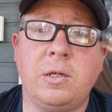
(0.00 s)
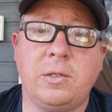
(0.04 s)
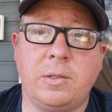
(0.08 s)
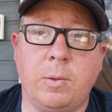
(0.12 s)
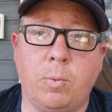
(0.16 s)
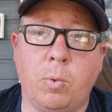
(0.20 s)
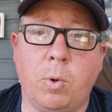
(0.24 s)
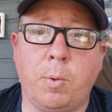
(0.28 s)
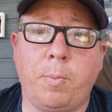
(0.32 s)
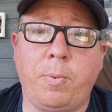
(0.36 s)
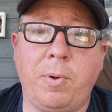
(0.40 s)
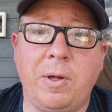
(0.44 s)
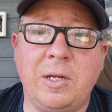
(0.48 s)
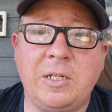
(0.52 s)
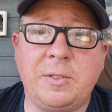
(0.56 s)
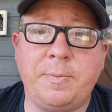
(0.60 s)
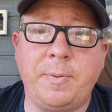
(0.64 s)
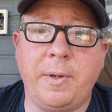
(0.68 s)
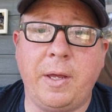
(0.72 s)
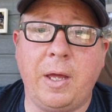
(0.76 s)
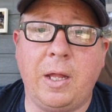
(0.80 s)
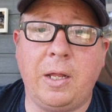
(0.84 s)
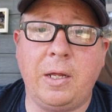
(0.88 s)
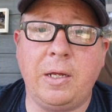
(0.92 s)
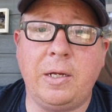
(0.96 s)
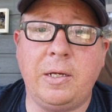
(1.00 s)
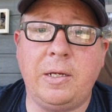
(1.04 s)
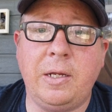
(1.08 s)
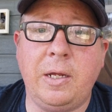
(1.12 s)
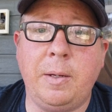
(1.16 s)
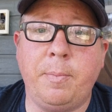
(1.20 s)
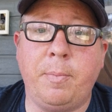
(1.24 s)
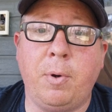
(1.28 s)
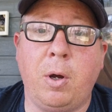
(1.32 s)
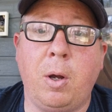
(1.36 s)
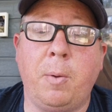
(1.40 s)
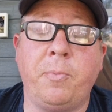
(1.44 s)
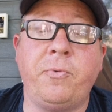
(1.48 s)
some replacement
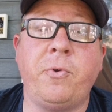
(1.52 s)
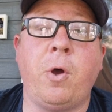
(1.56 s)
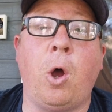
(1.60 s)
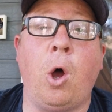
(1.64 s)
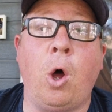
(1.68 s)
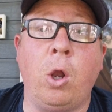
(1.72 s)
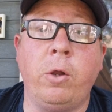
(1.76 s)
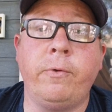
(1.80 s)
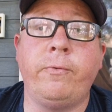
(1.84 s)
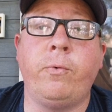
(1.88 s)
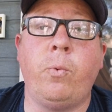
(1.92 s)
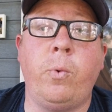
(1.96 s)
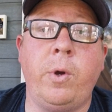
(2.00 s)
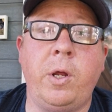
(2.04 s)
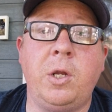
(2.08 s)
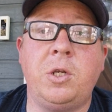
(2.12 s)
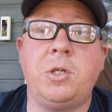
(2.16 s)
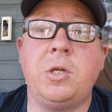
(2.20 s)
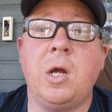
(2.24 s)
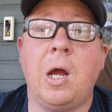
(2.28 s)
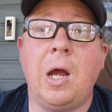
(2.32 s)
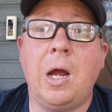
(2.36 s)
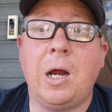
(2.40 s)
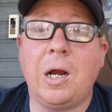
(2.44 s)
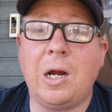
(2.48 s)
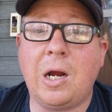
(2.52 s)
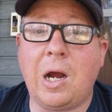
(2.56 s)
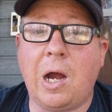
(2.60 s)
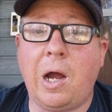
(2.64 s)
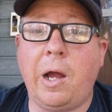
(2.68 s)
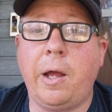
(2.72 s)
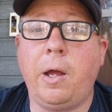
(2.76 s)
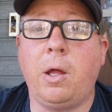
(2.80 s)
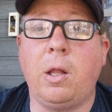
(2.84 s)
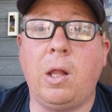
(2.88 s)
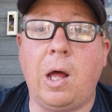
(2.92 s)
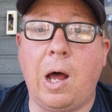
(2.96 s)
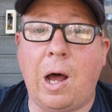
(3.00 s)
LED bulbs, all of which
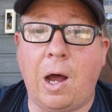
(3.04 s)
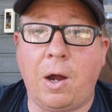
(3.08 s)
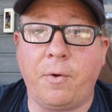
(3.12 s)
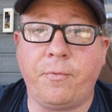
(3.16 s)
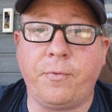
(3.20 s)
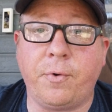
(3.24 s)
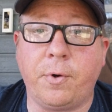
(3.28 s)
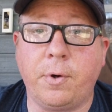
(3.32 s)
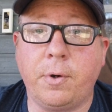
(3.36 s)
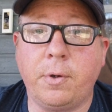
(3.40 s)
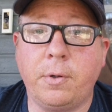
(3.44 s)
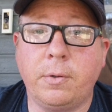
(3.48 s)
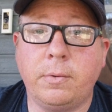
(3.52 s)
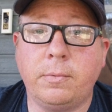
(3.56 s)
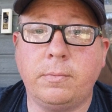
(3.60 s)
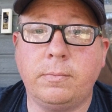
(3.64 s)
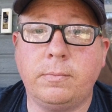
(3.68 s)
Kyle offered.